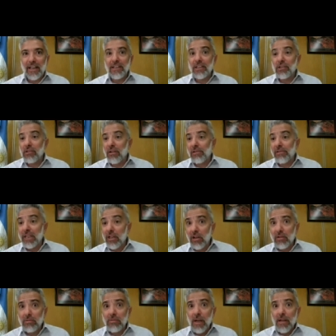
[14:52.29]
additional
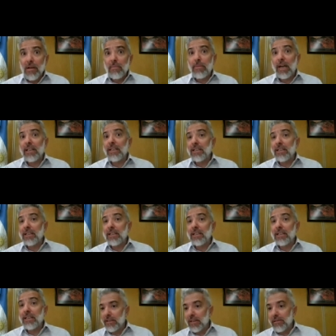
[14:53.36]
renown by
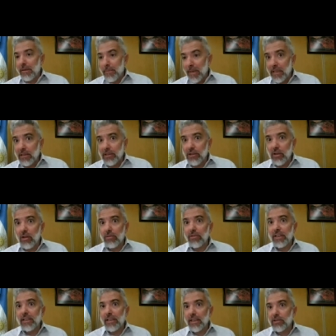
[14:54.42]
identifying the remains
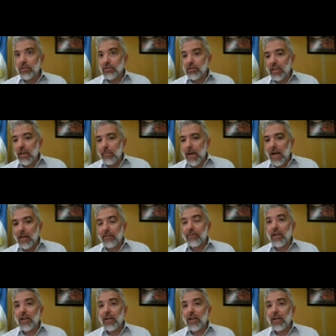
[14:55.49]
of Ernesto Che Guevara,